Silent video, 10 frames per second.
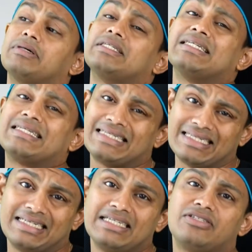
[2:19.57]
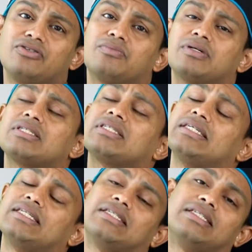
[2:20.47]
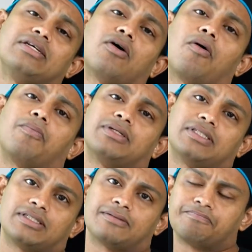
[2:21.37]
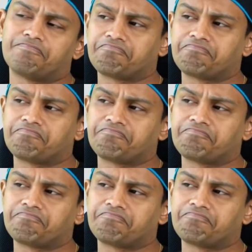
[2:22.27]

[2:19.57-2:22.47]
But in kidney tumors, it is the opposite.